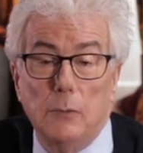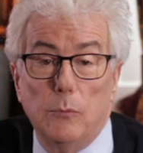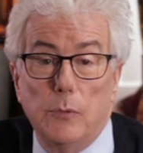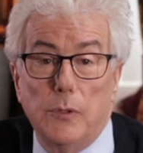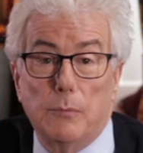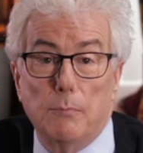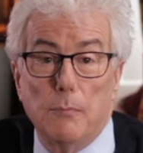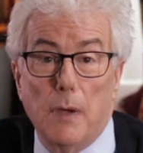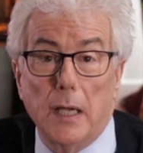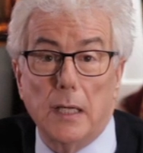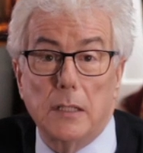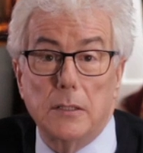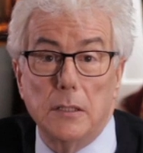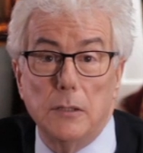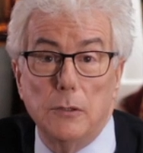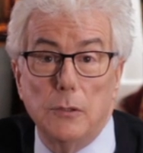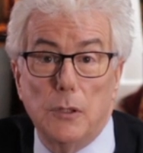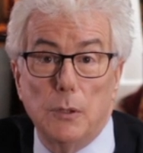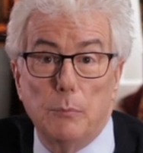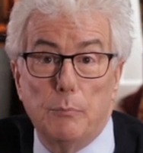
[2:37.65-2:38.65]
with Mike
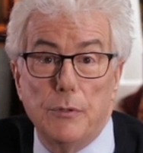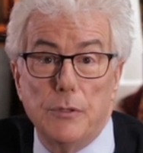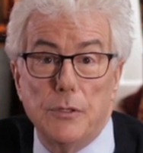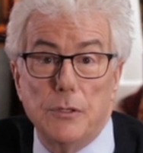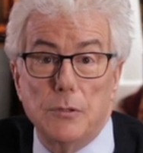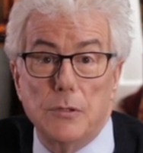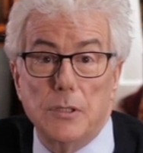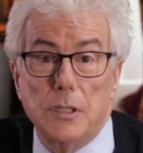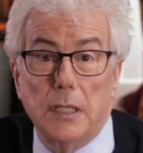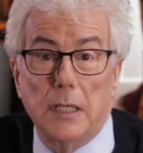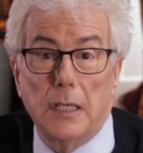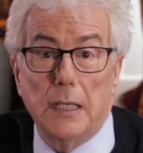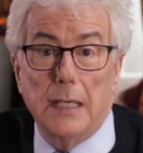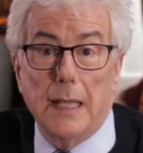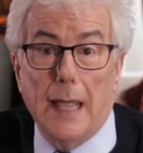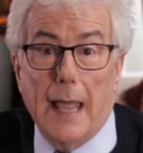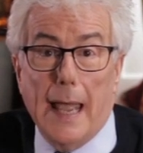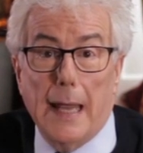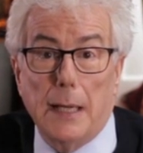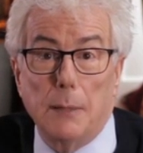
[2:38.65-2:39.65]
DeLuca producing
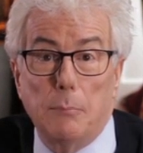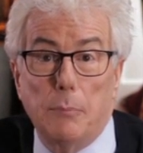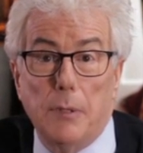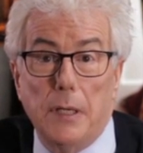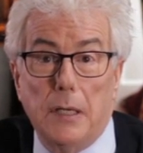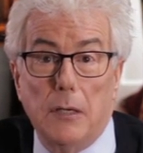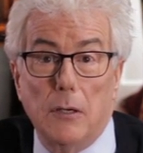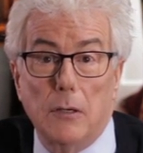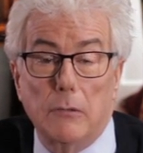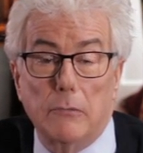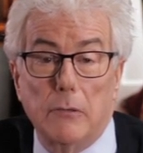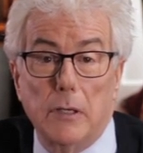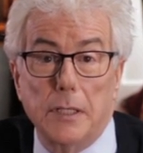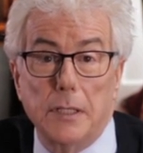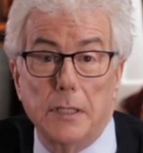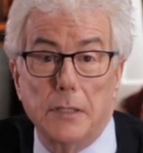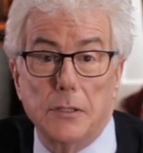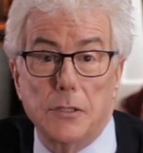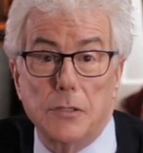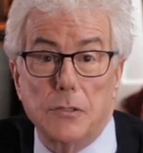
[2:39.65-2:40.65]
and Ann Peacock
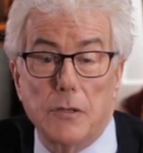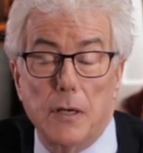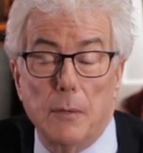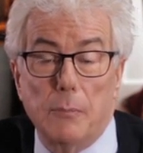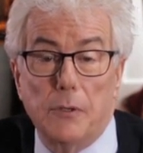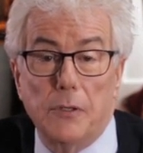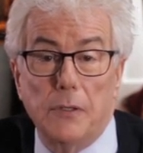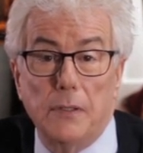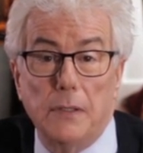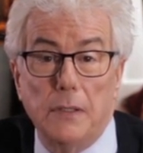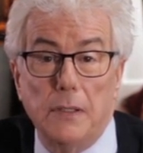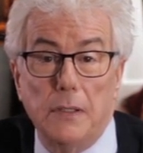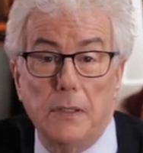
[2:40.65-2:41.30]
writing the script.